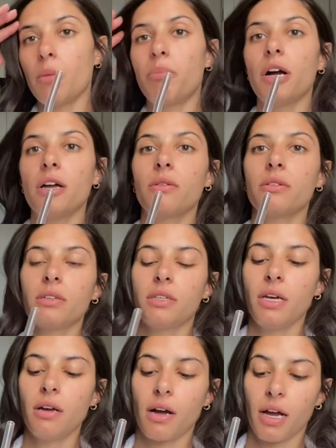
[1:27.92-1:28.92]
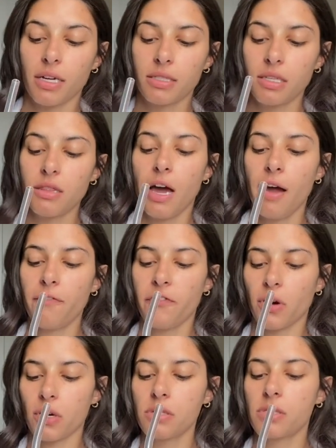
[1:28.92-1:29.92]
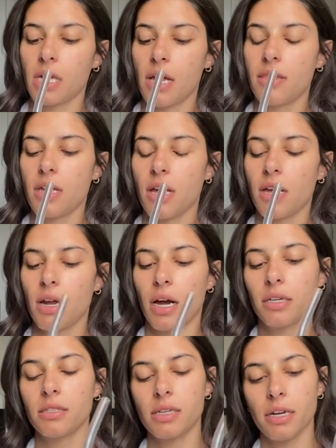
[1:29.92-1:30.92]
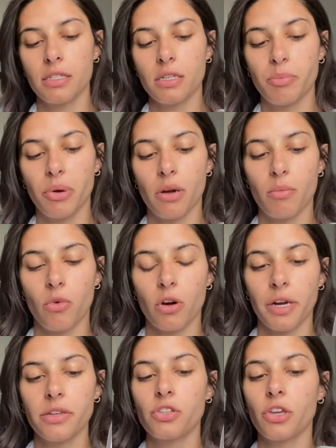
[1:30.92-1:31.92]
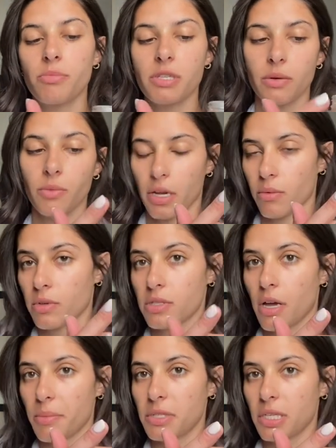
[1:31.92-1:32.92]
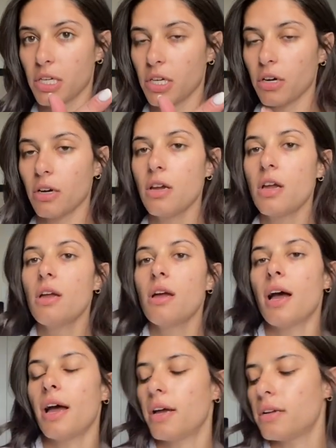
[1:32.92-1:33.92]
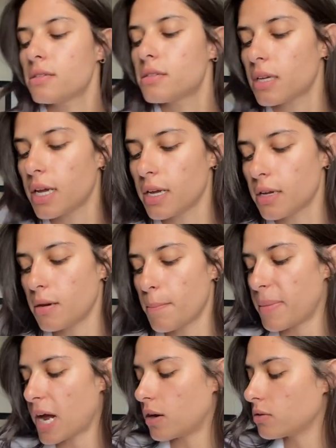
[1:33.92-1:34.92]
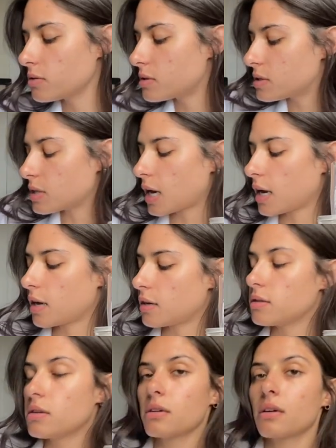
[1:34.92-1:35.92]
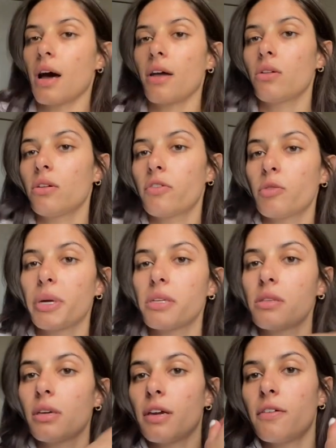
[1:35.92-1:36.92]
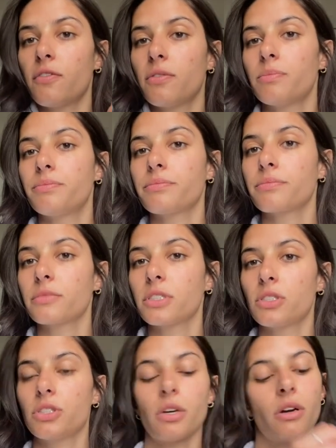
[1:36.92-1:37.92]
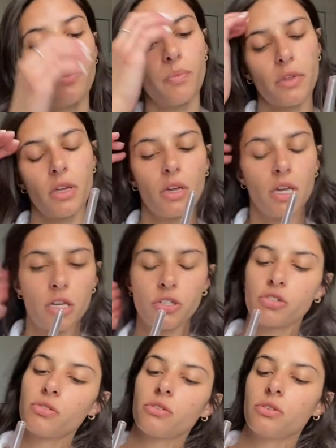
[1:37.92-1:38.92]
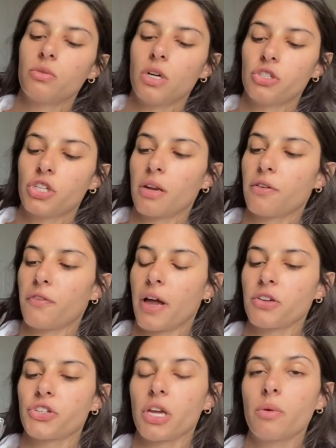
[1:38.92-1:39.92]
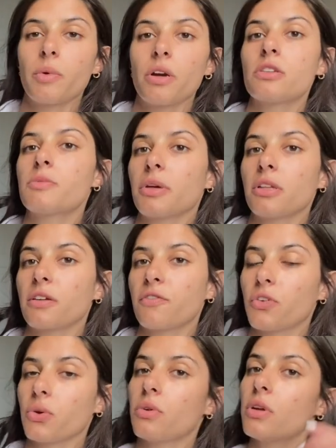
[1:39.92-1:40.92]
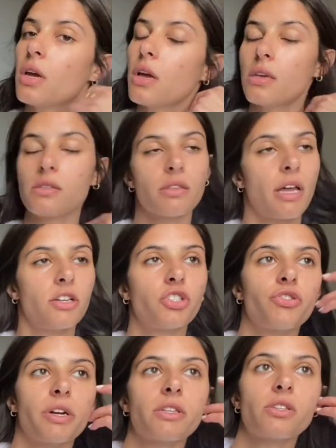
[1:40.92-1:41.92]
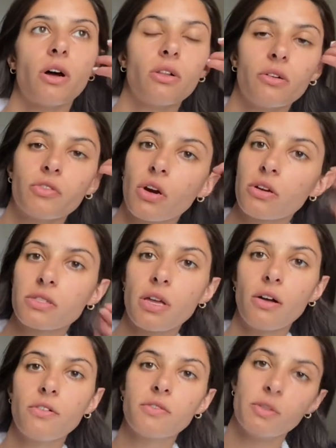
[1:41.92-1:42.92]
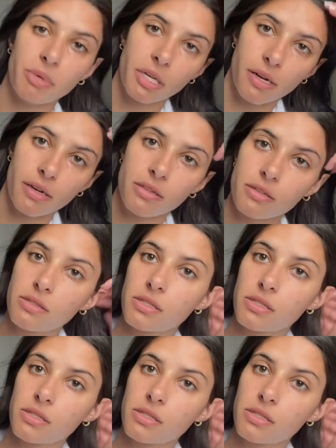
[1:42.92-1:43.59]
But yeah, I did that first, and then I decided to put more ice cubes in when it was up to here, and it bounced and got all over my sleeve. So in true Jenna fashion, we are spilling food slash drinks all over ourselves because,